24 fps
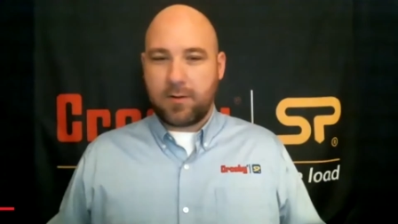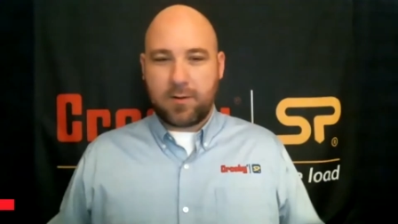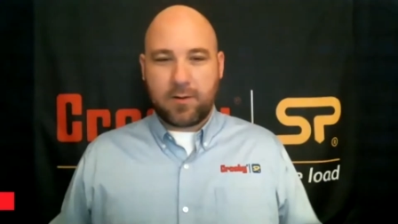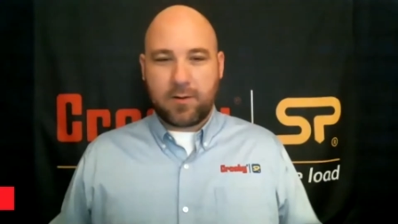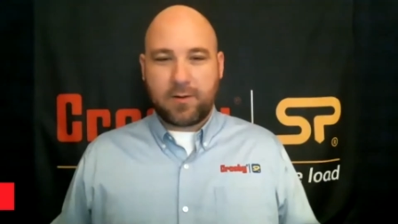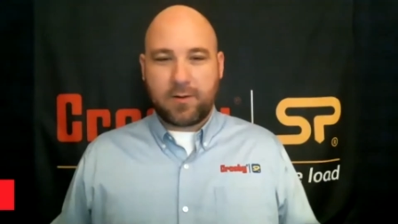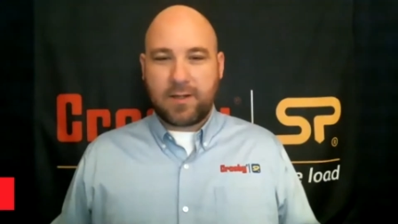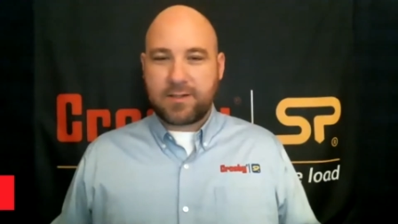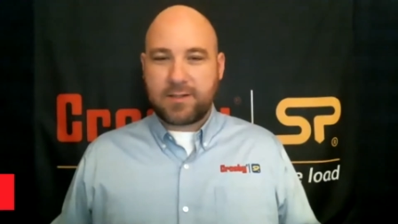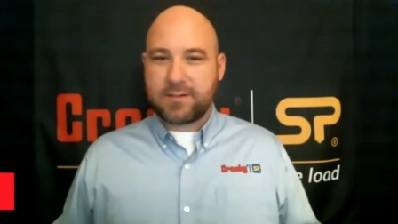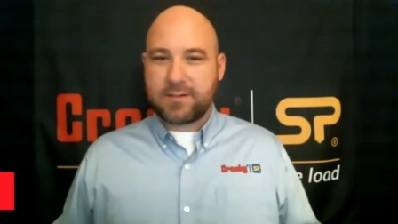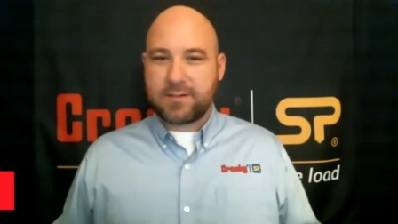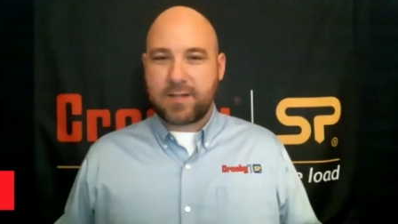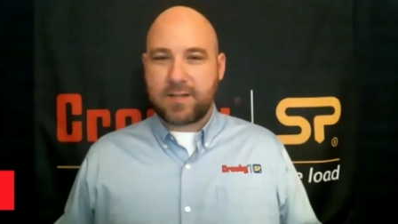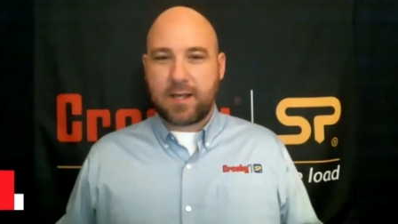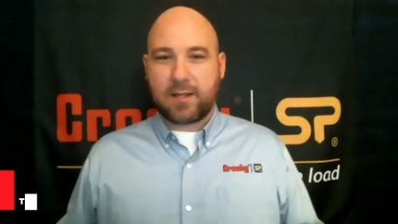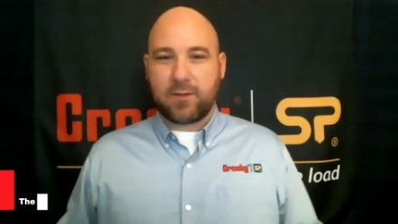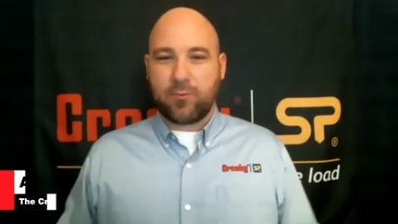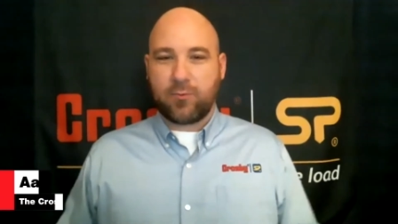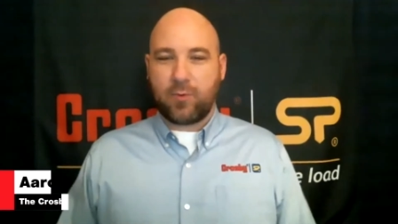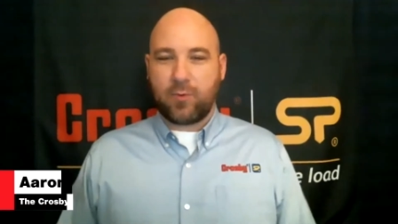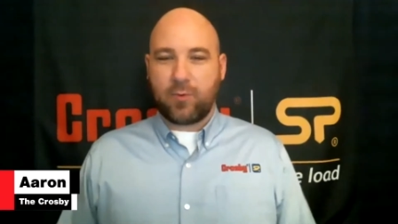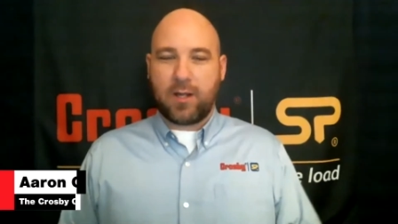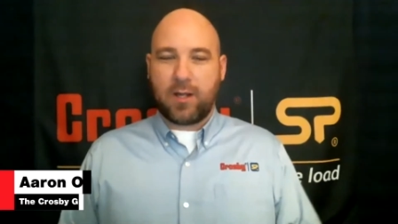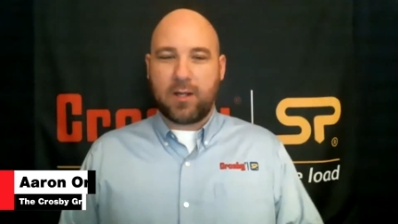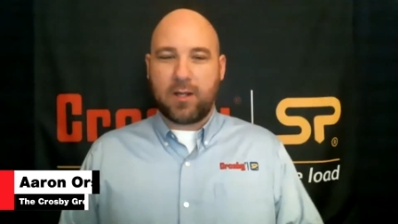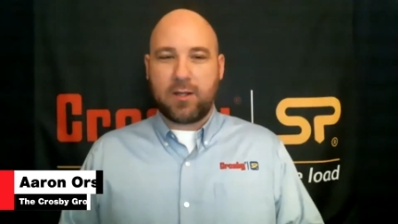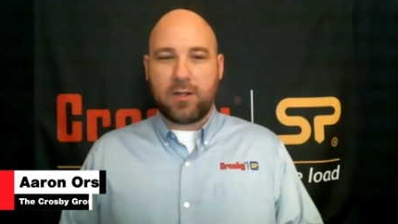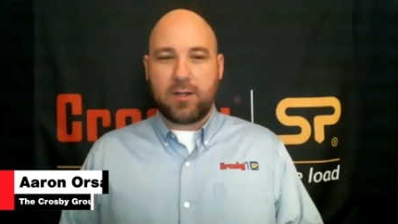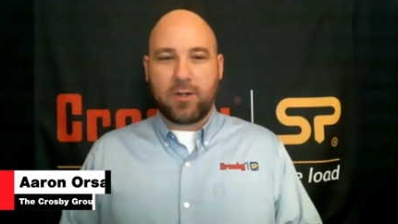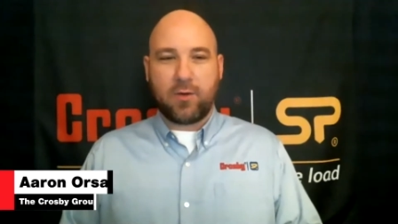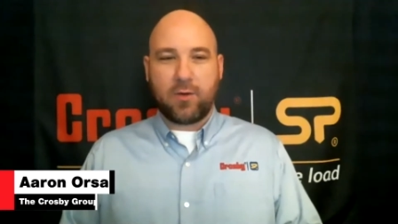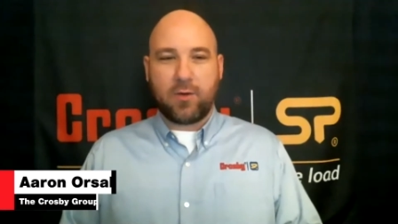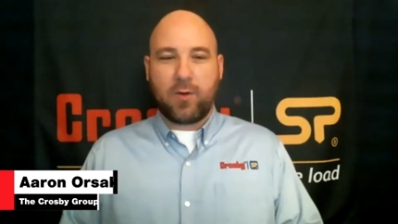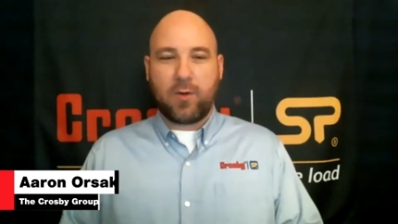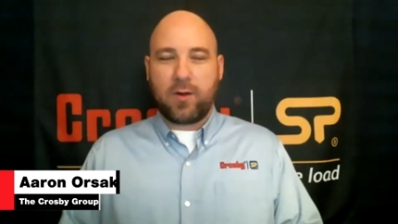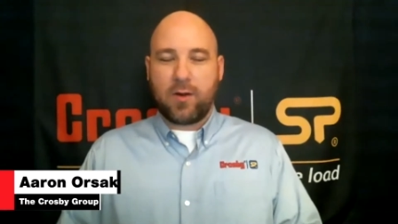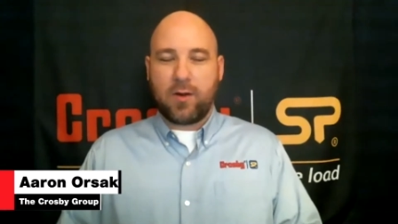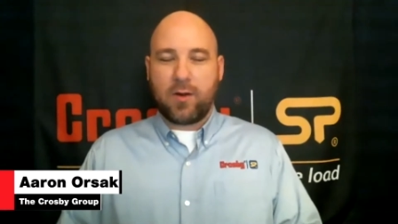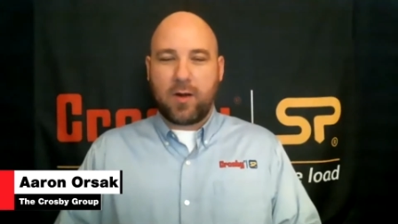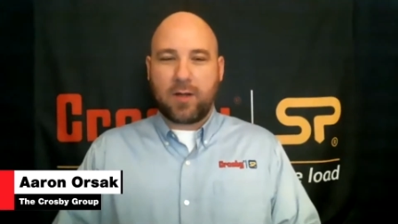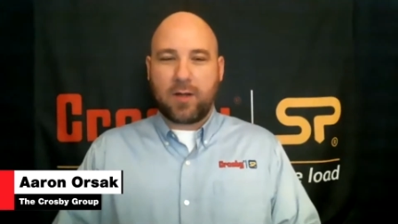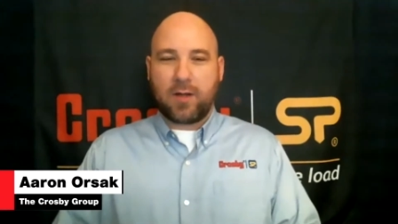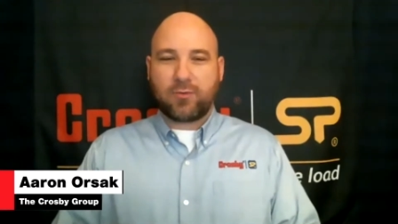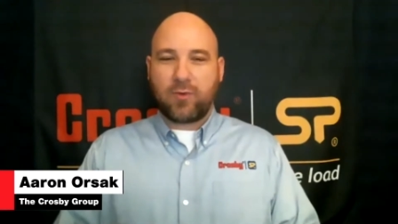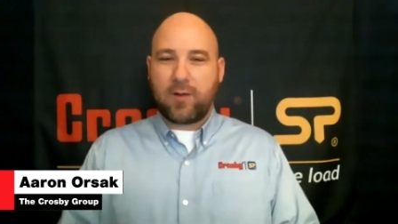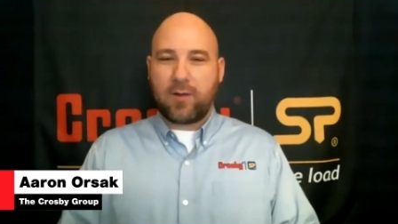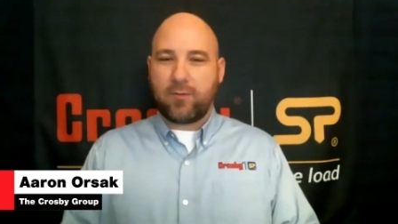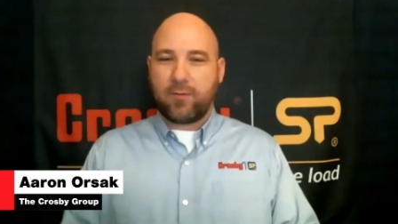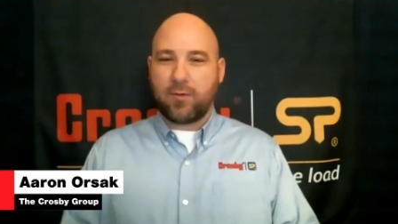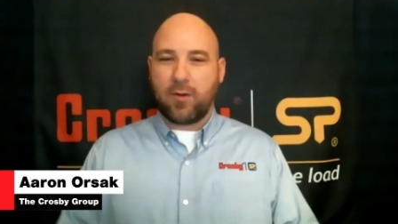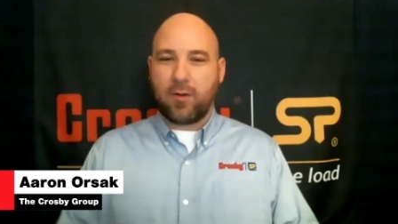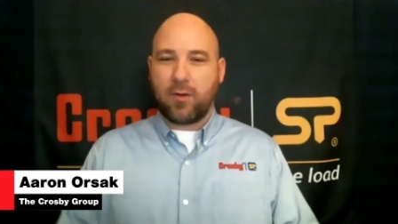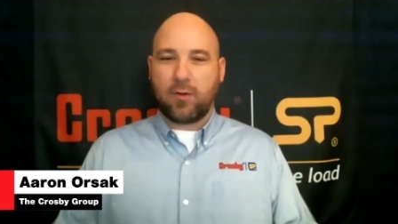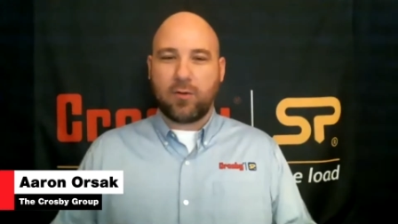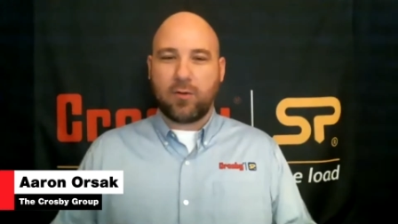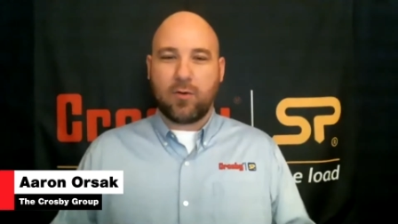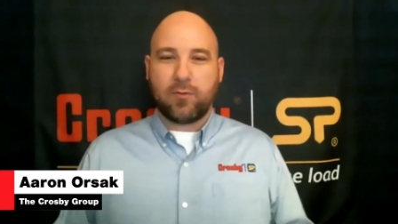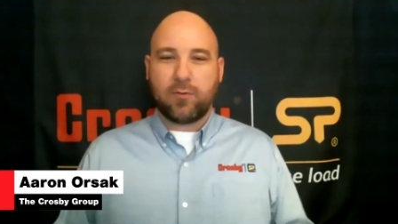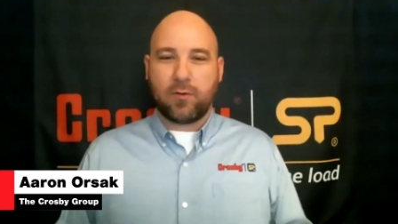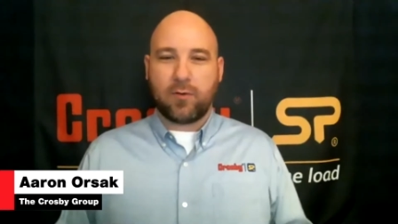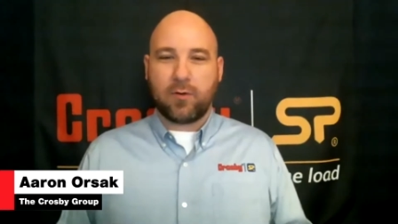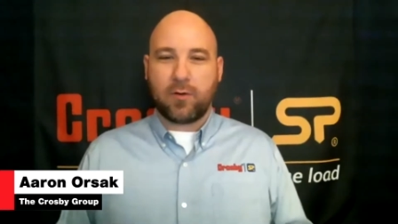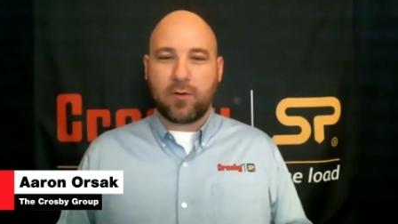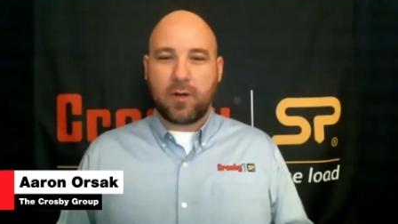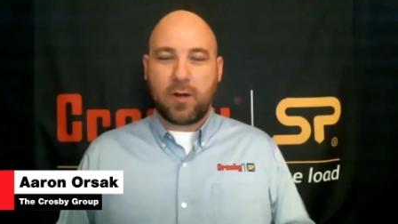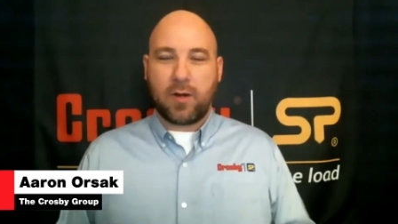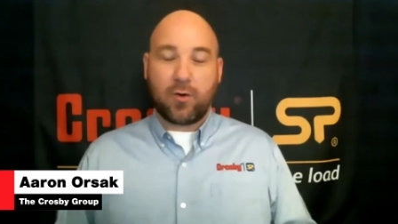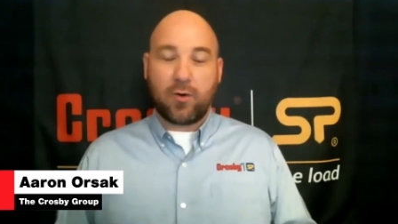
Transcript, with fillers: That's exactly right. You know, I travel all over,